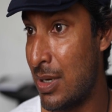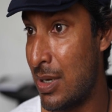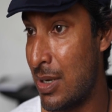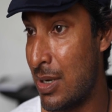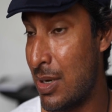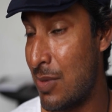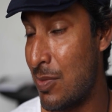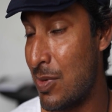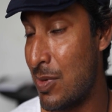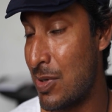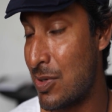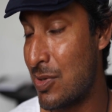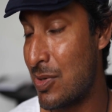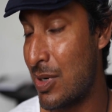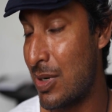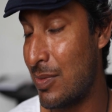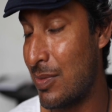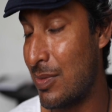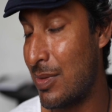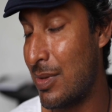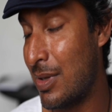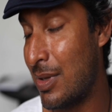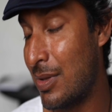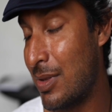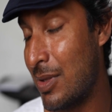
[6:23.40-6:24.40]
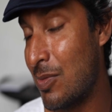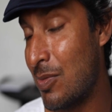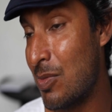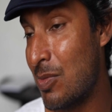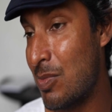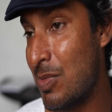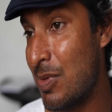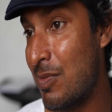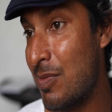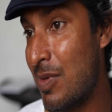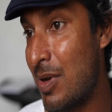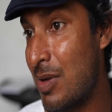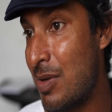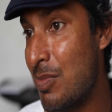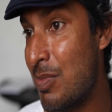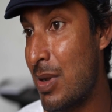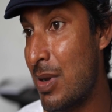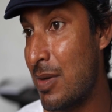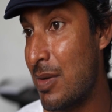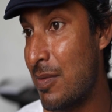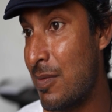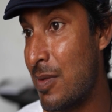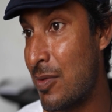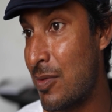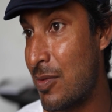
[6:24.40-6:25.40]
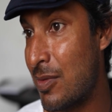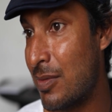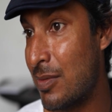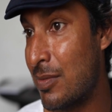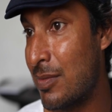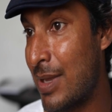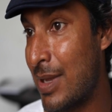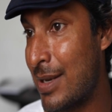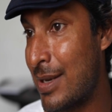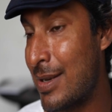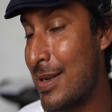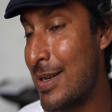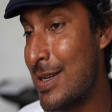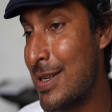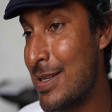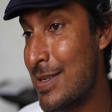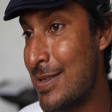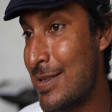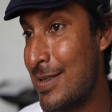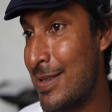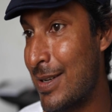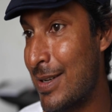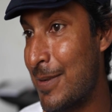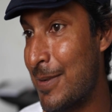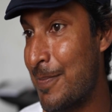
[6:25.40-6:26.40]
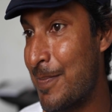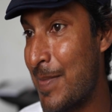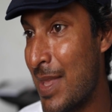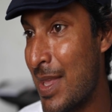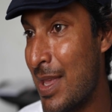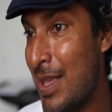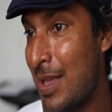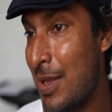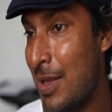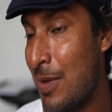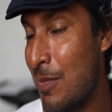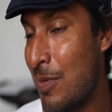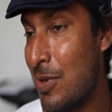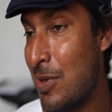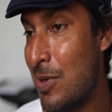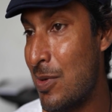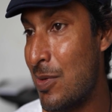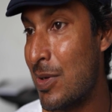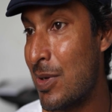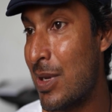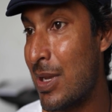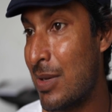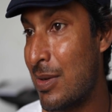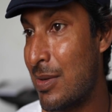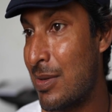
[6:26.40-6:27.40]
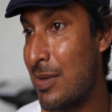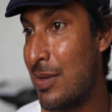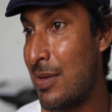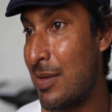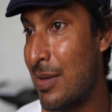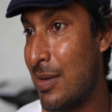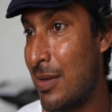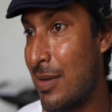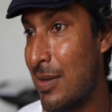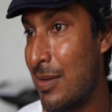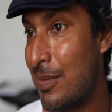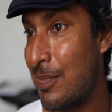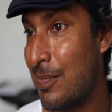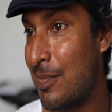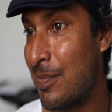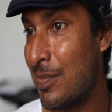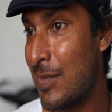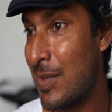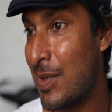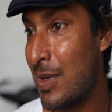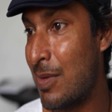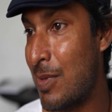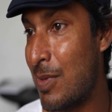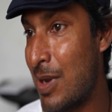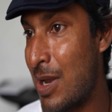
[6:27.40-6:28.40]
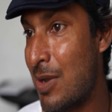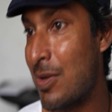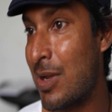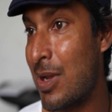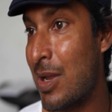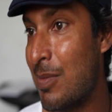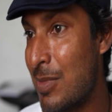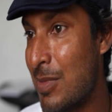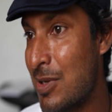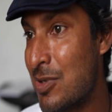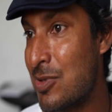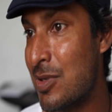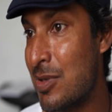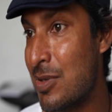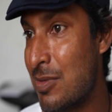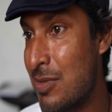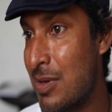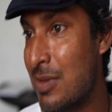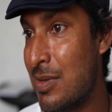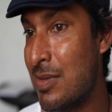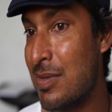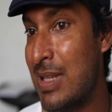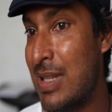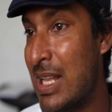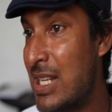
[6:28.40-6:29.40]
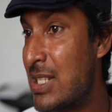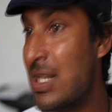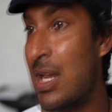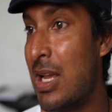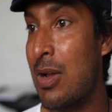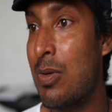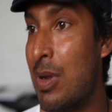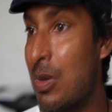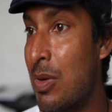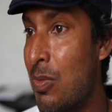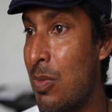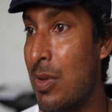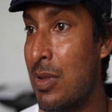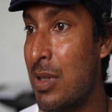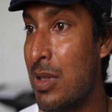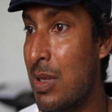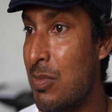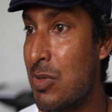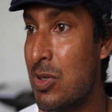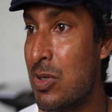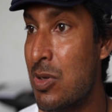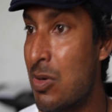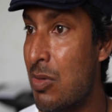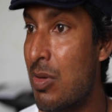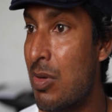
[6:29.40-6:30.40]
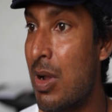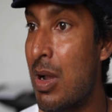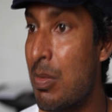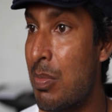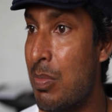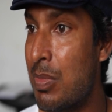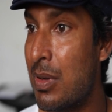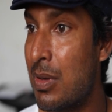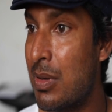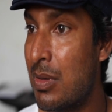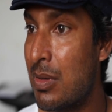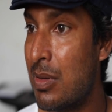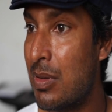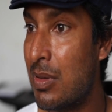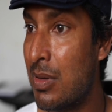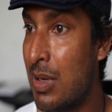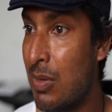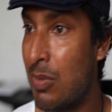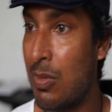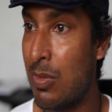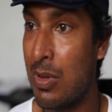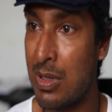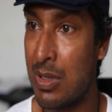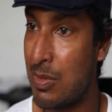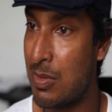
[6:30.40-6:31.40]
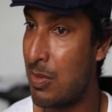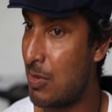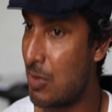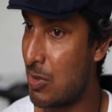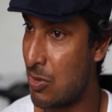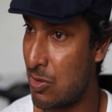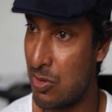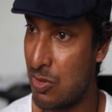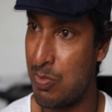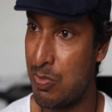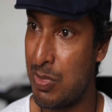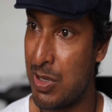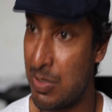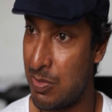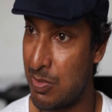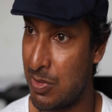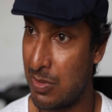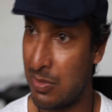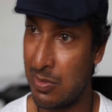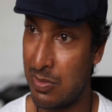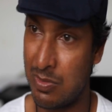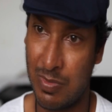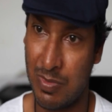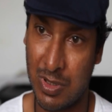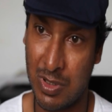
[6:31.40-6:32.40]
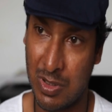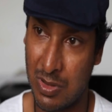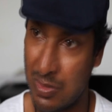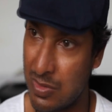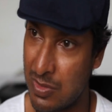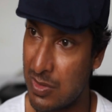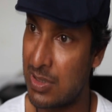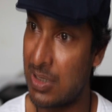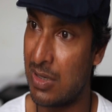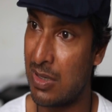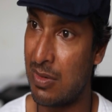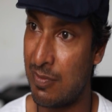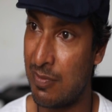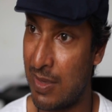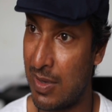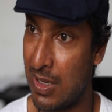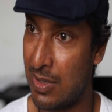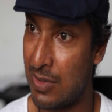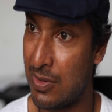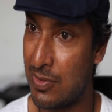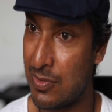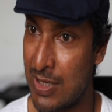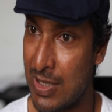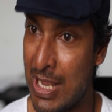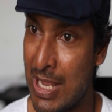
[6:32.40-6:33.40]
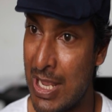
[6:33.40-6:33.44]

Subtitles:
which I think would be very beneficial. At least when you look at, when I look at my children, that's how I want them to grow up. I want them to be good people with good sound values,